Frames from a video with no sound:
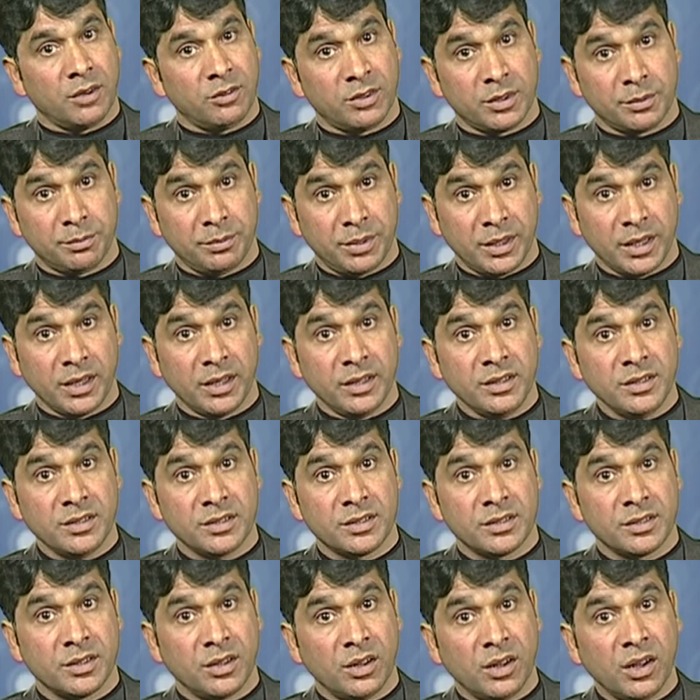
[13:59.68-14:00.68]
Our
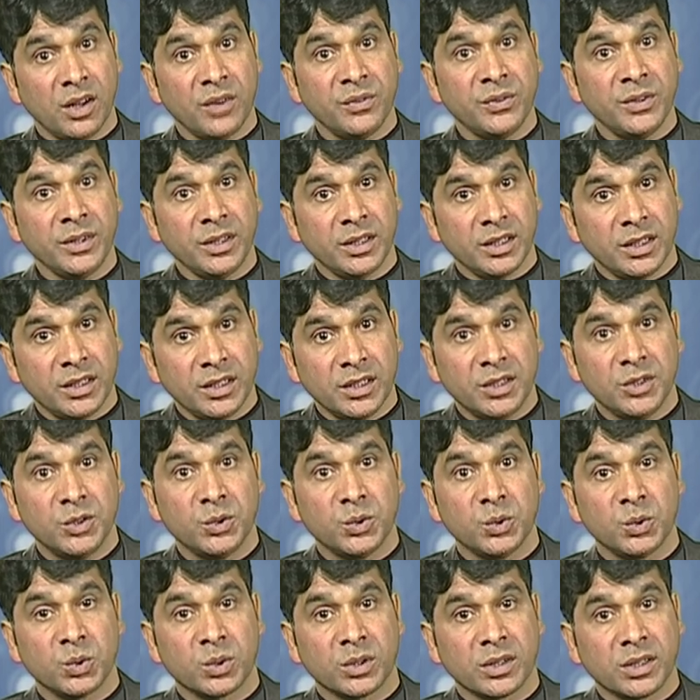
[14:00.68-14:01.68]
brains often
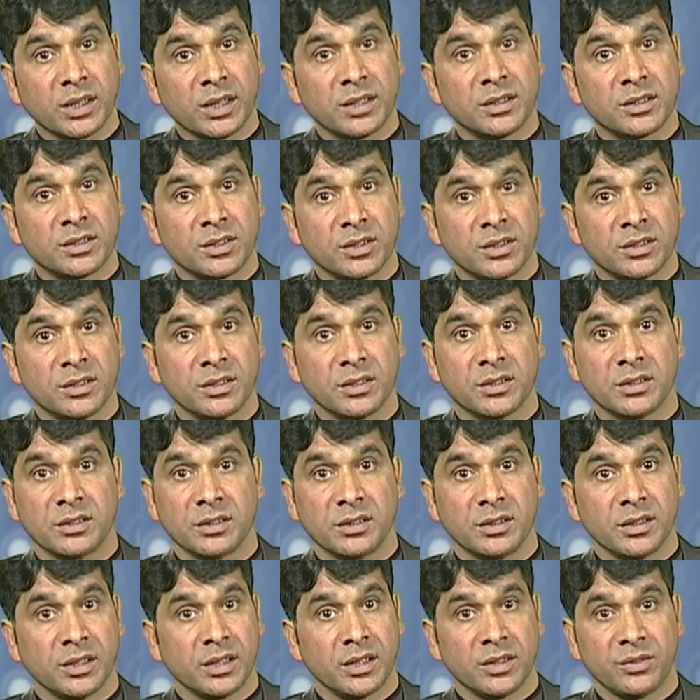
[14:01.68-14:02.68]
ignore
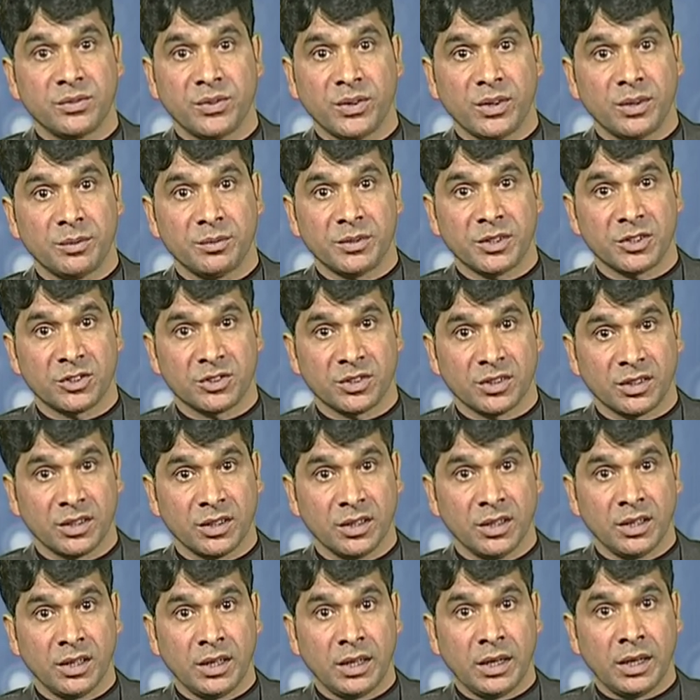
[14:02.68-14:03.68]
contradictory information
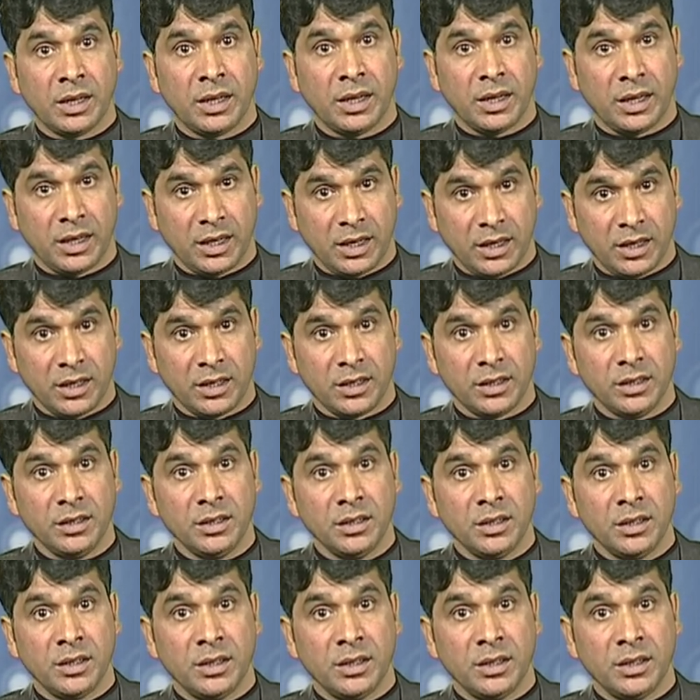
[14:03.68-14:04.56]
and